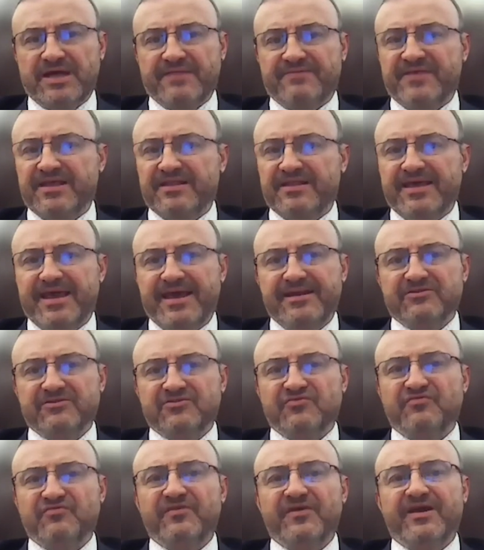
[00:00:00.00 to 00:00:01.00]
I think that
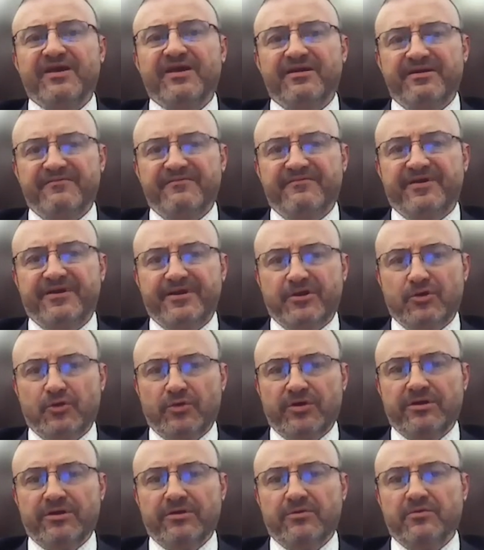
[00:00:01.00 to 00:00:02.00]
is very, very
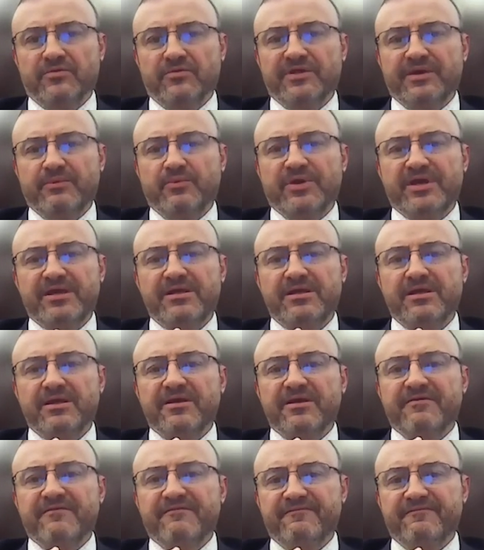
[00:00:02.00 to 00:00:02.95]
critical that we